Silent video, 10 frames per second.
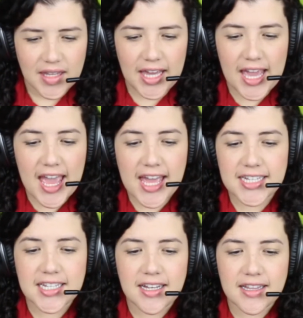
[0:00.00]

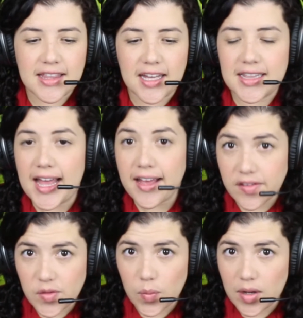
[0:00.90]
And the
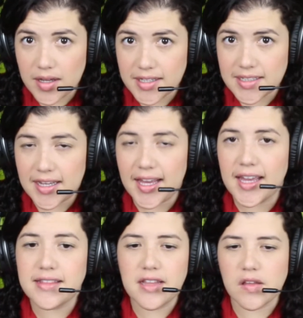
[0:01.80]
last one,
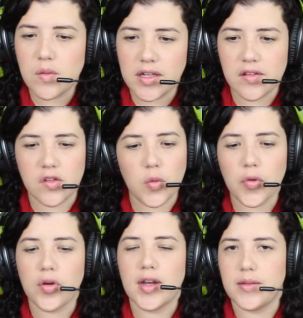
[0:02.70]
and this one is
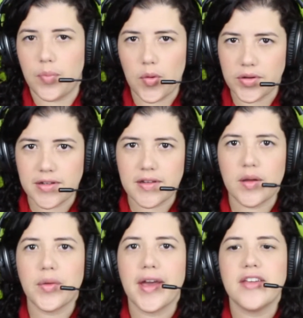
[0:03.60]
super
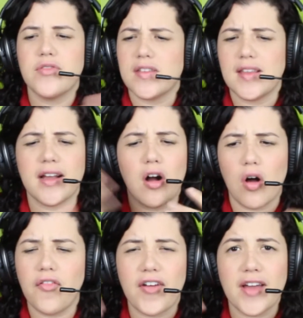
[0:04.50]
important, okay? Just like
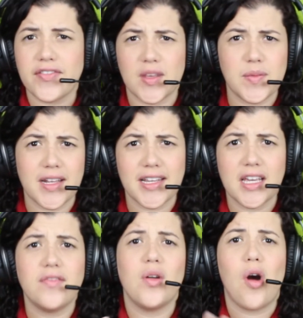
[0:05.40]
all 5 tips that I
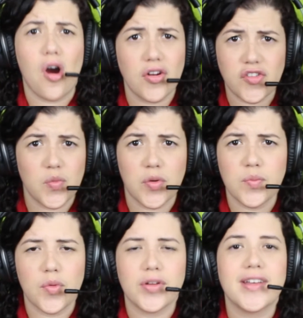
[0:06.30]
gave you are super
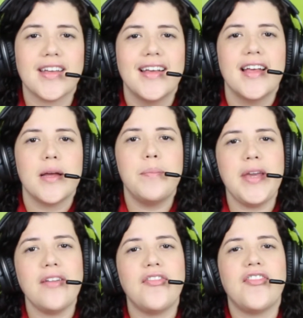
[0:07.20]
important.
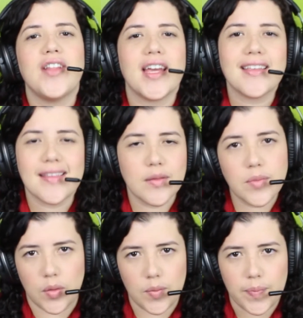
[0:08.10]
Be
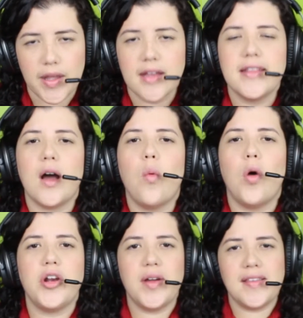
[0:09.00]
flexible. Now,
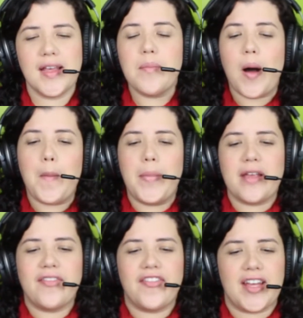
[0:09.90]
what do I say about
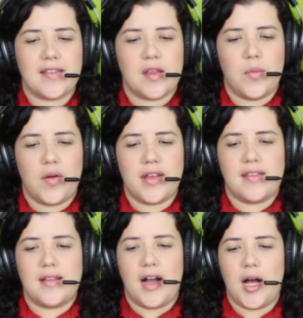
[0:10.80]
being flexible?
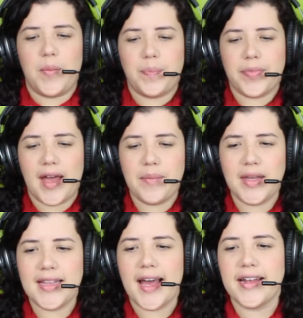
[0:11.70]
It's, I
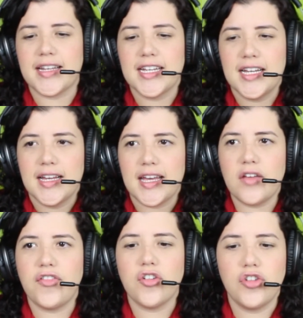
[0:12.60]
mean that
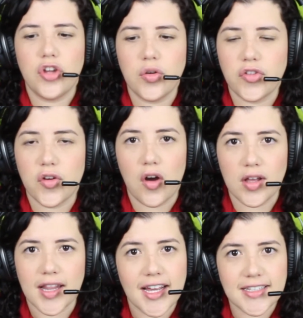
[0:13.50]
if you're new to
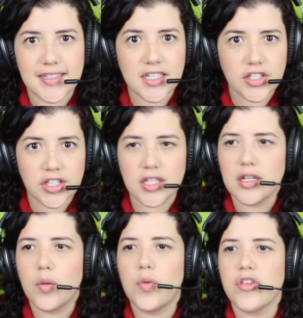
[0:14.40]
online
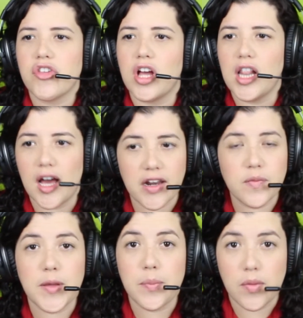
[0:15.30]
teaching, which a lot
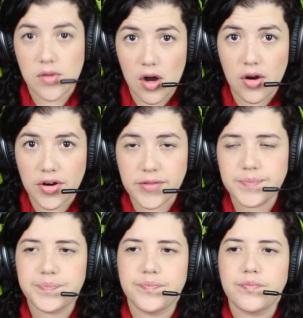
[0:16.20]
of people
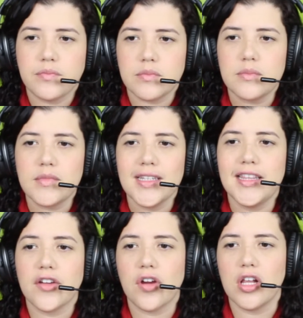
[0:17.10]
are,
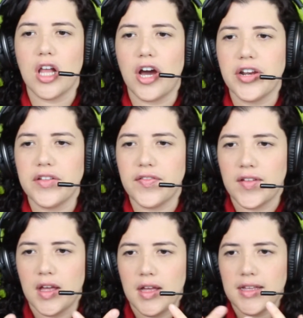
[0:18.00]
there are a lot
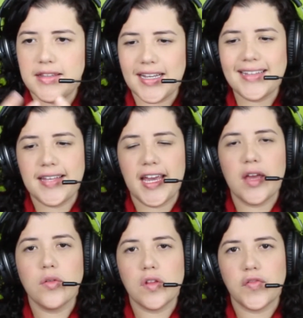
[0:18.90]
of
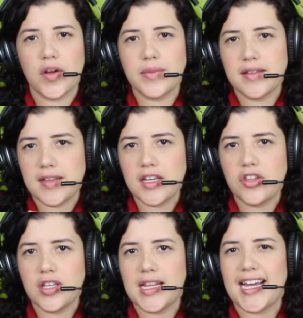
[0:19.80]
details from the
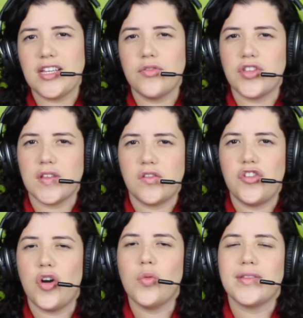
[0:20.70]
teaching that you
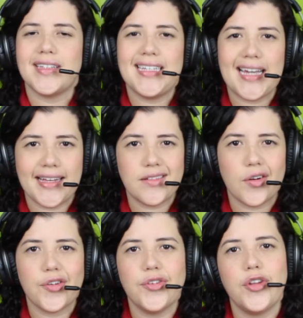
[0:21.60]
just don't
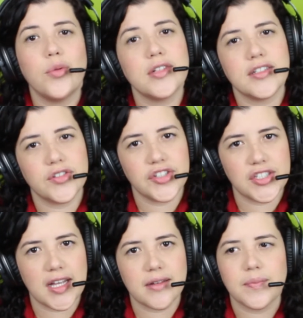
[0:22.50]
get or you don't
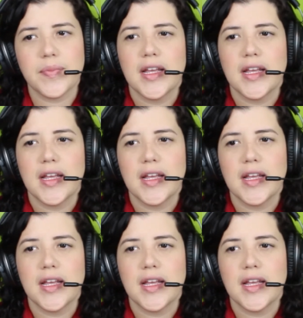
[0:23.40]
understand.